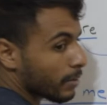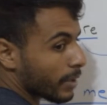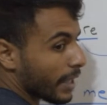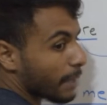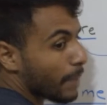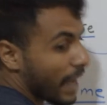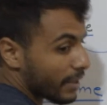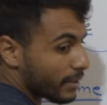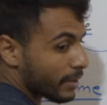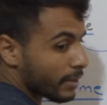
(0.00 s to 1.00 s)
in the
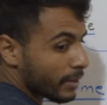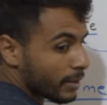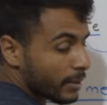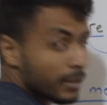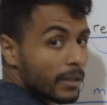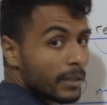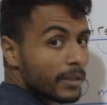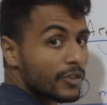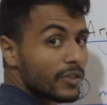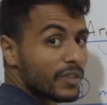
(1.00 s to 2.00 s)
past.
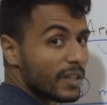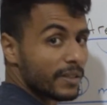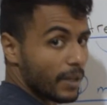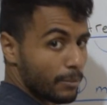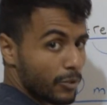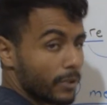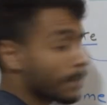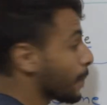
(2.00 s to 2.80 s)
It's just an exception.